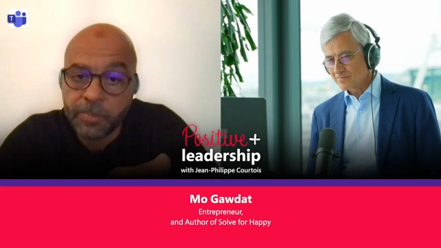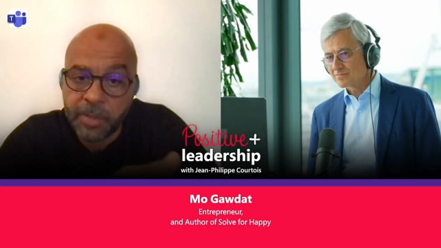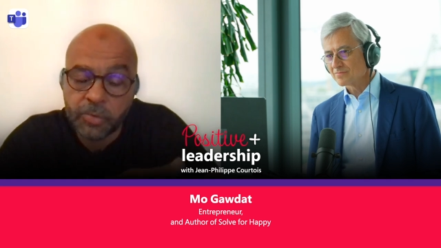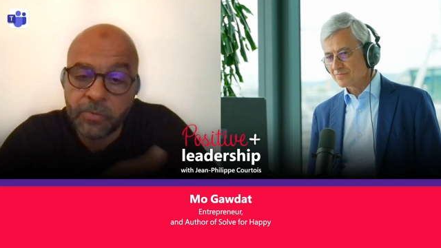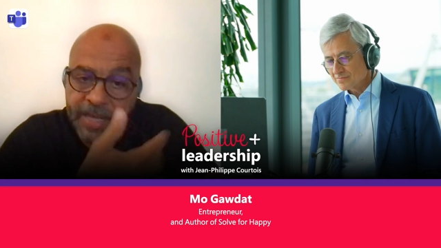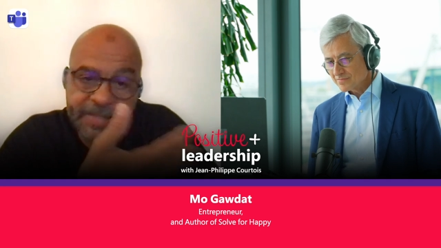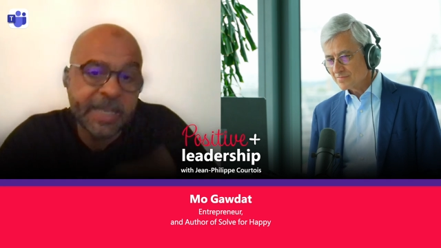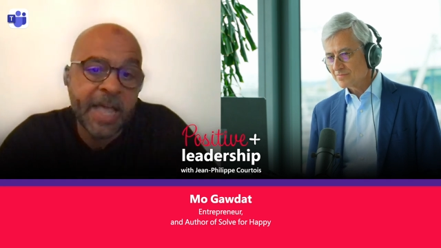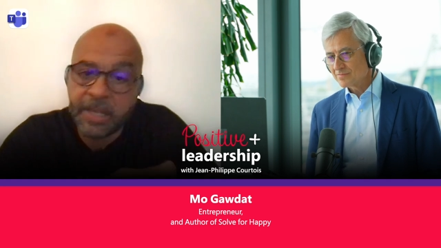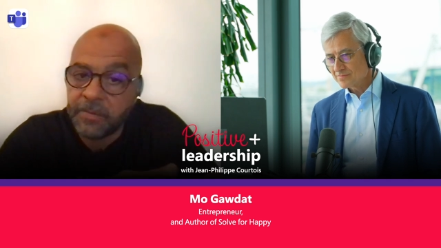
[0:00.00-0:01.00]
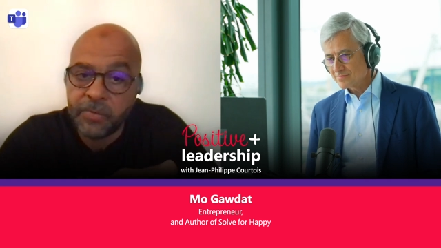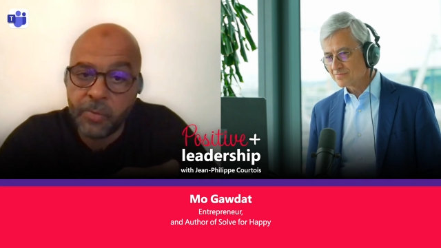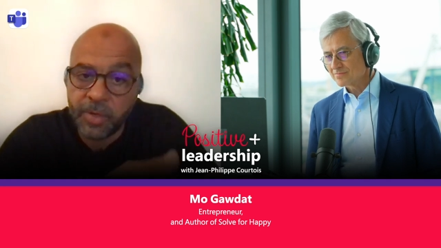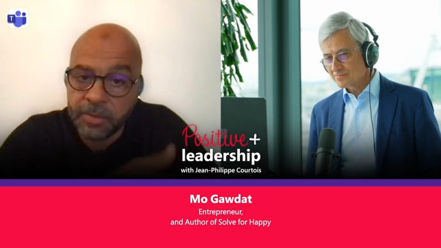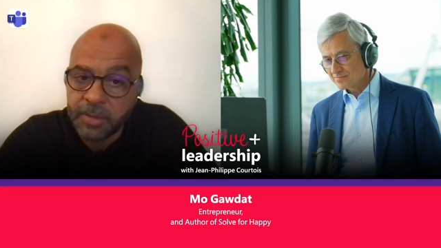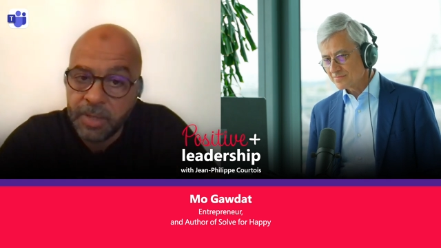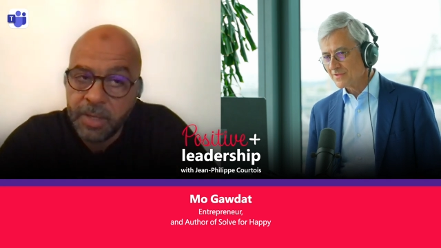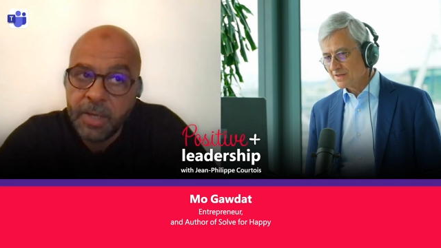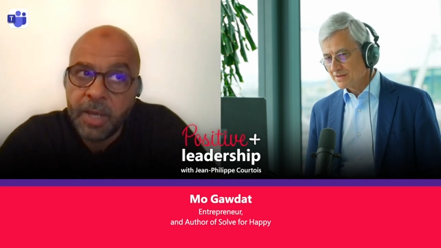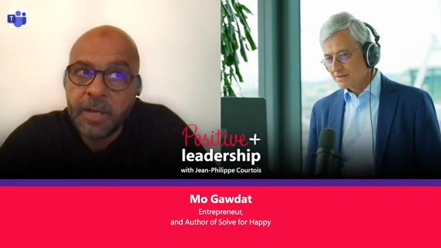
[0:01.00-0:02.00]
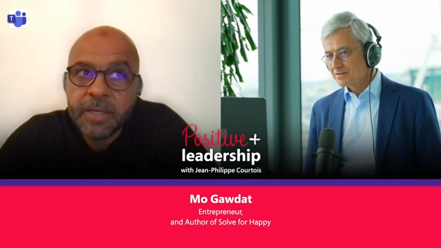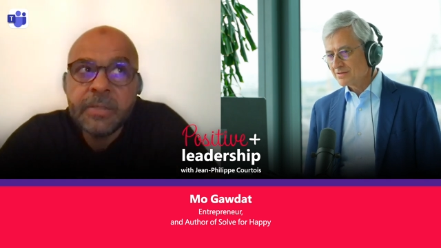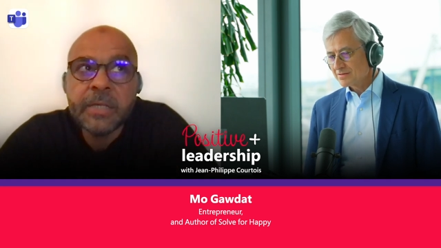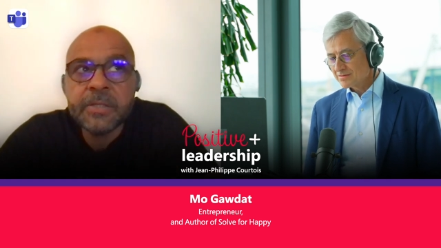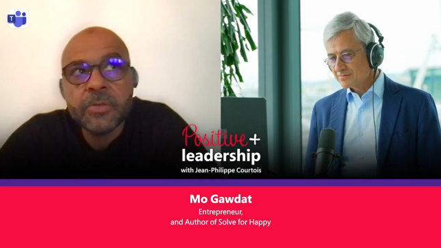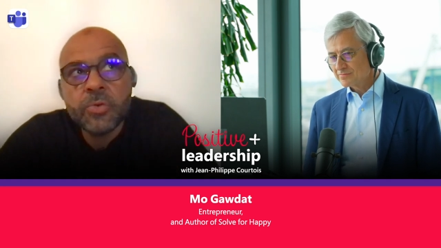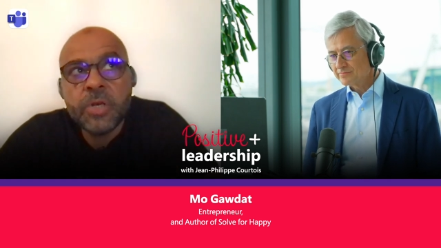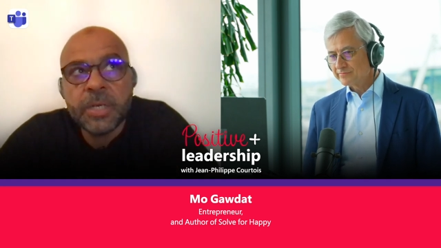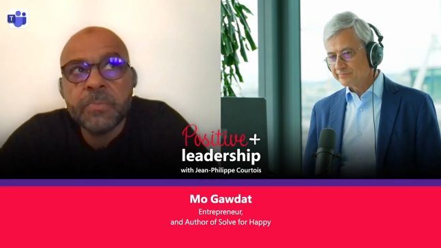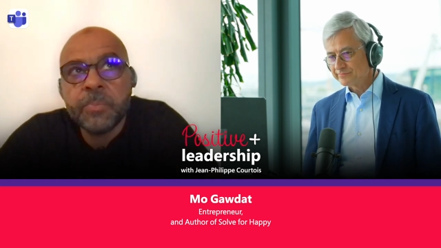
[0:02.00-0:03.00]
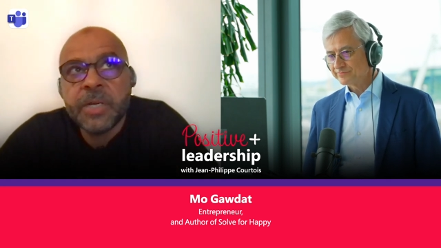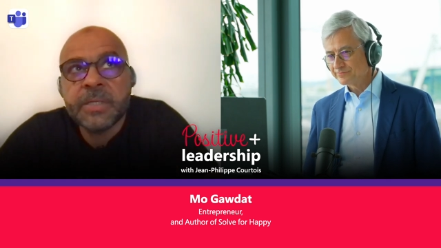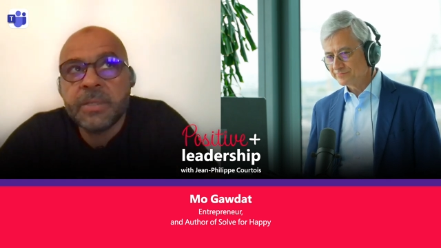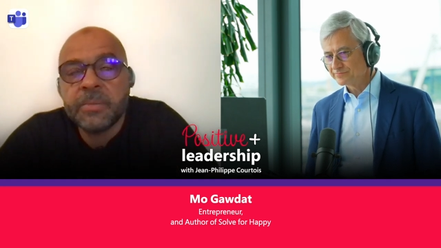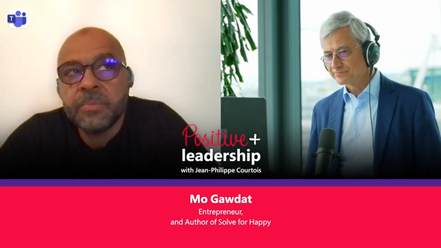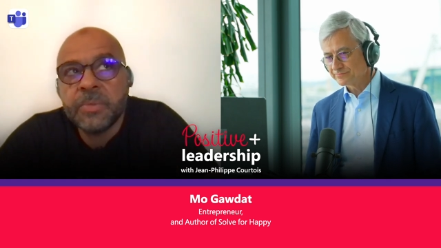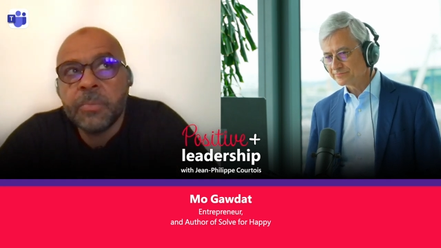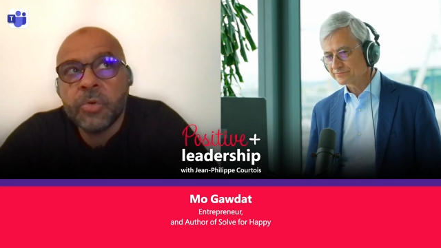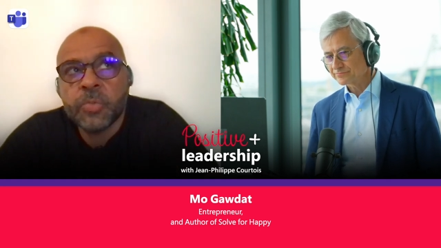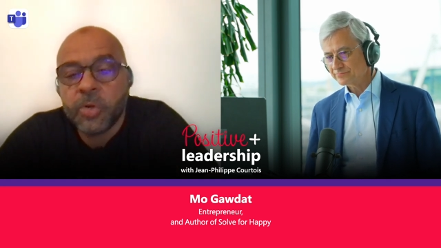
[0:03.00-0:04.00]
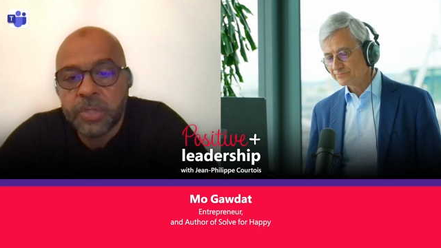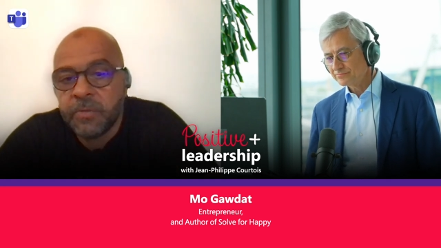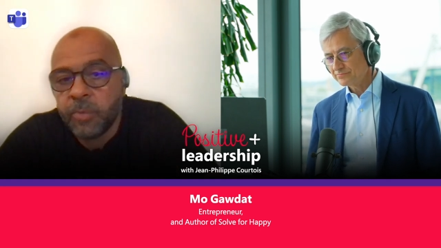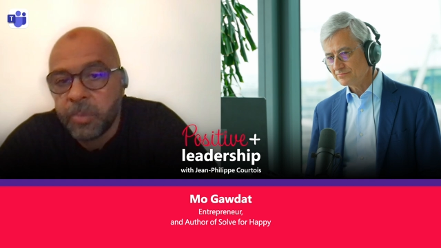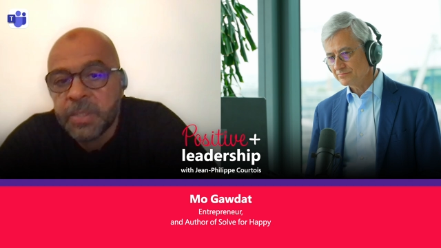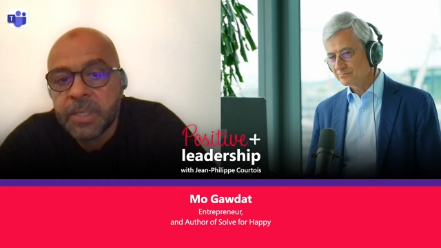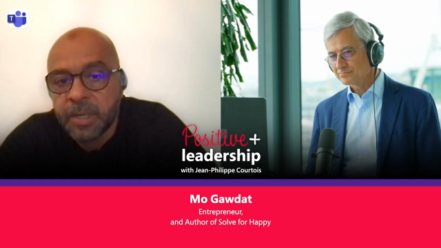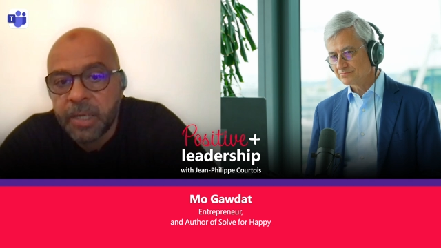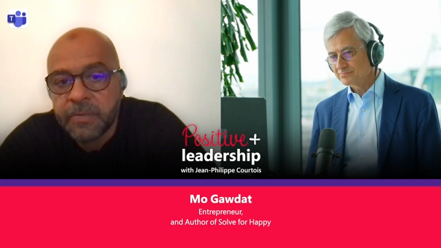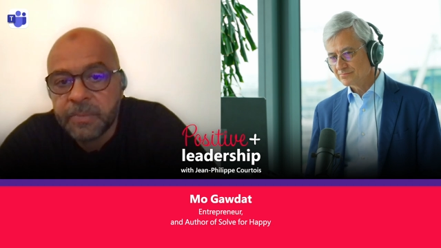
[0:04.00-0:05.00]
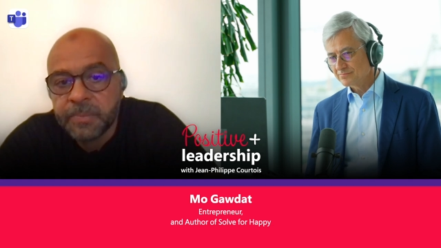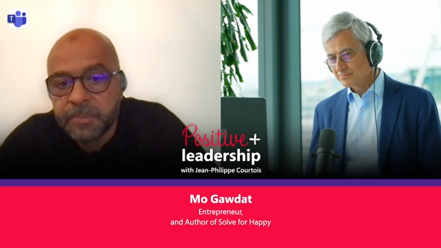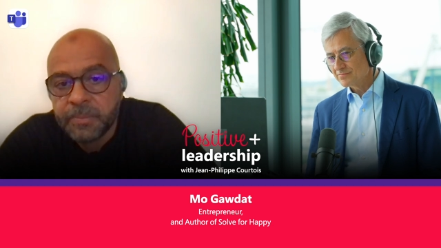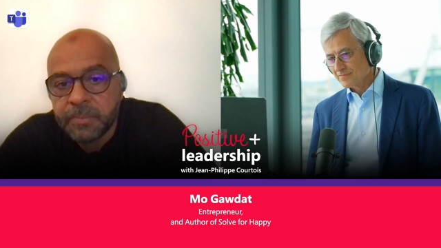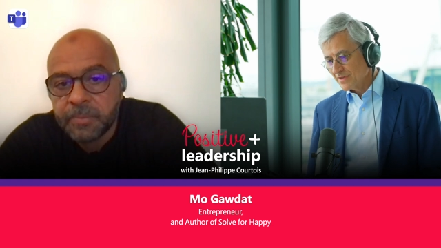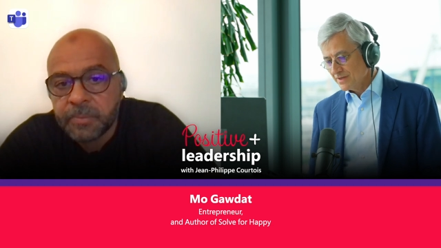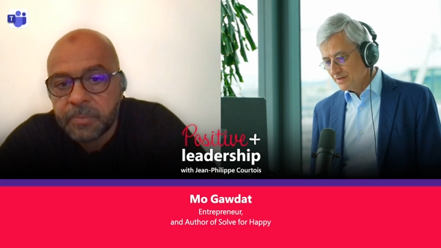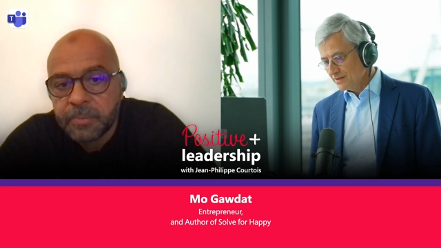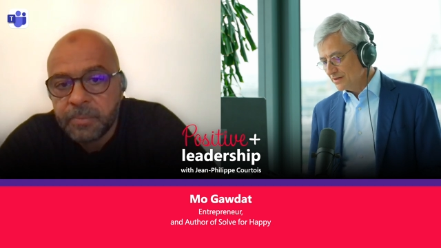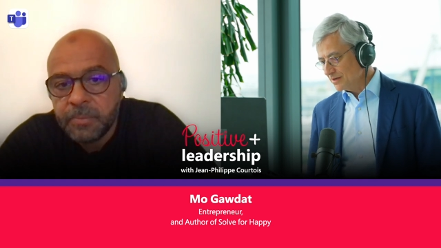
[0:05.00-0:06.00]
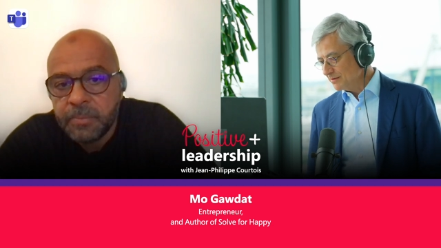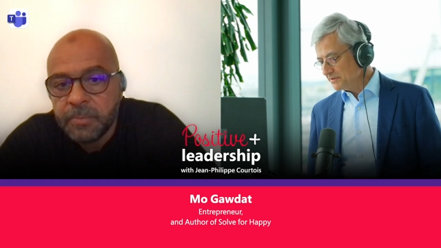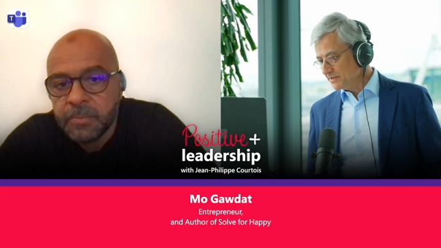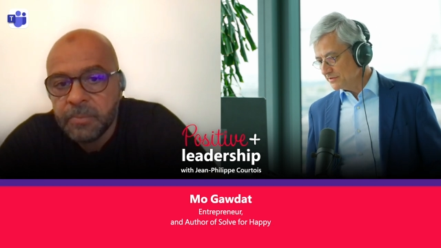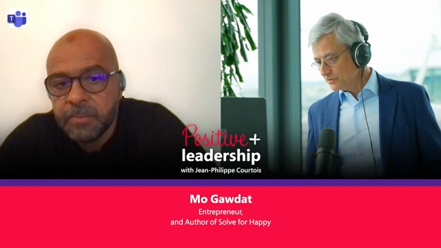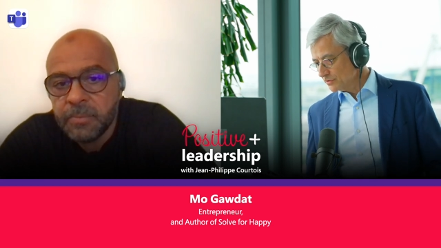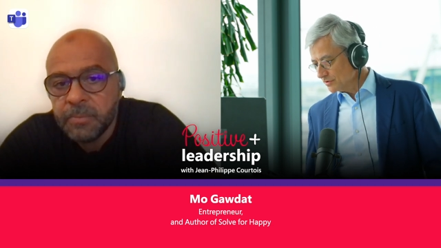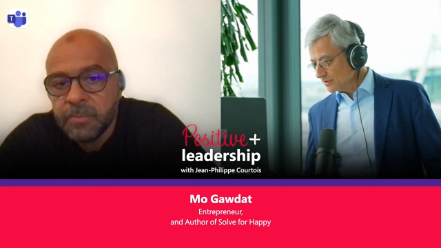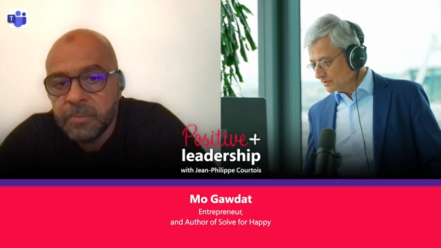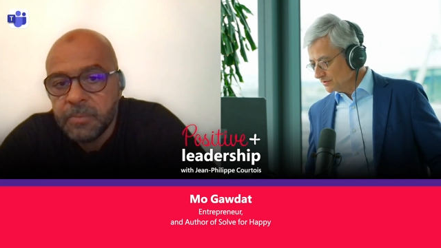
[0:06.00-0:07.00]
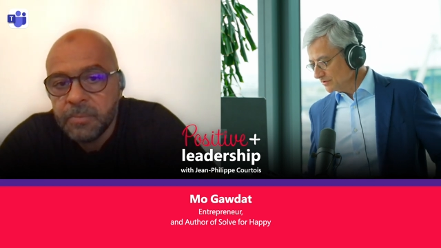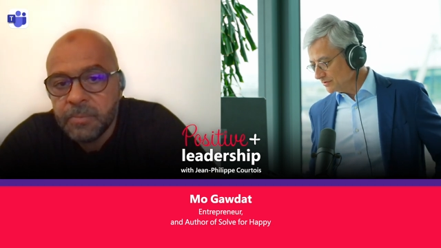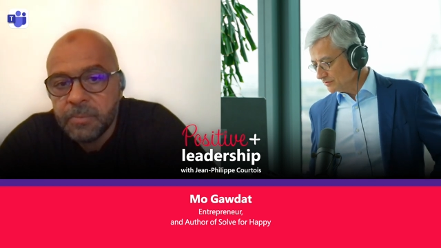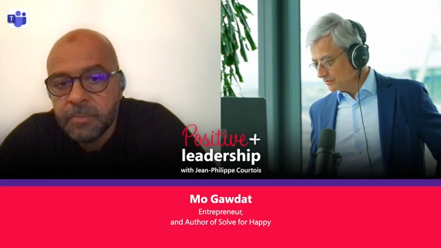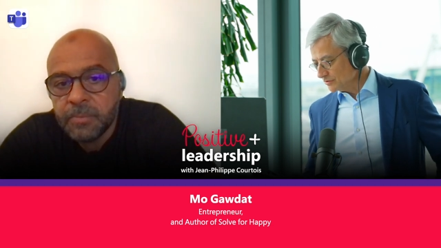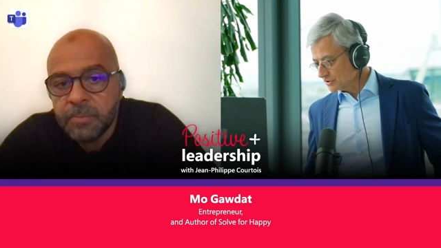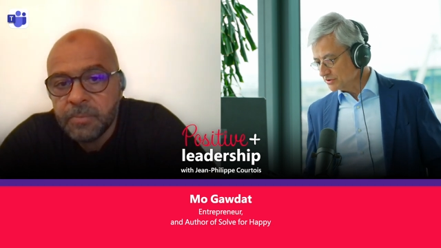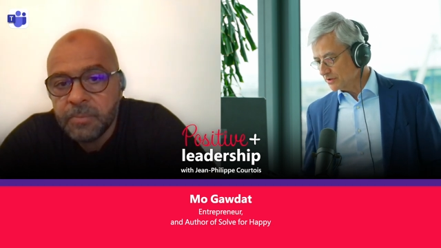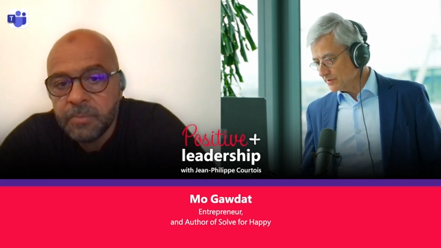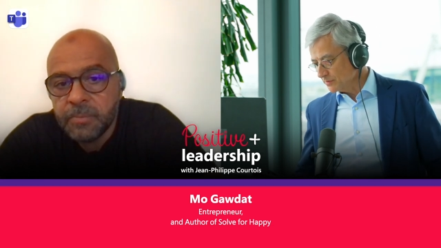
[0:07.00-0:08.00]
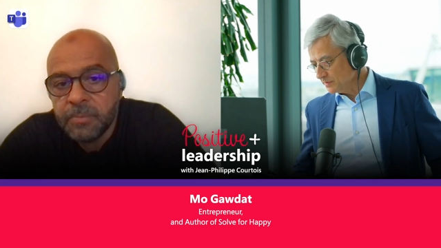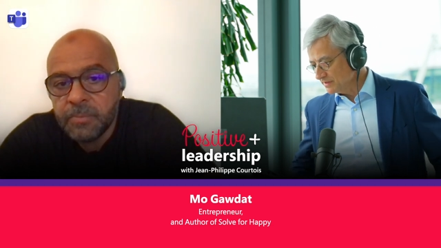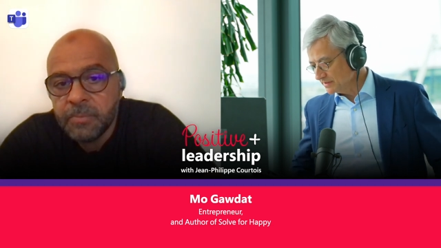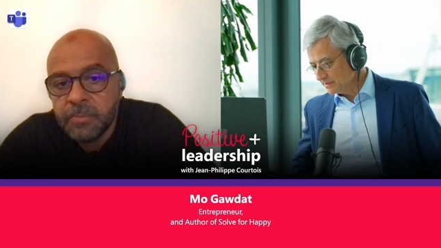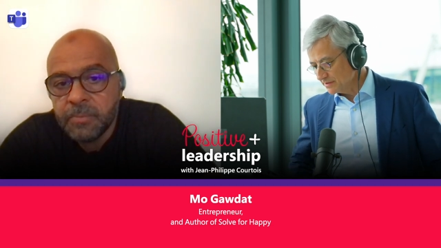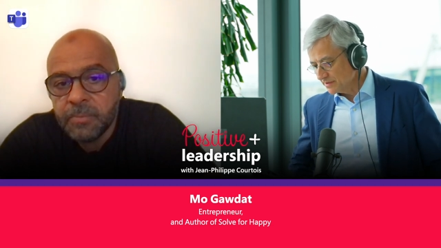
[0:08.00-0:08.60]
Speaker 1: part of that gang, if you want. And I think that truly brings the, the most positive moments in life.
Speaker 2: No, I mean your you, you know your story really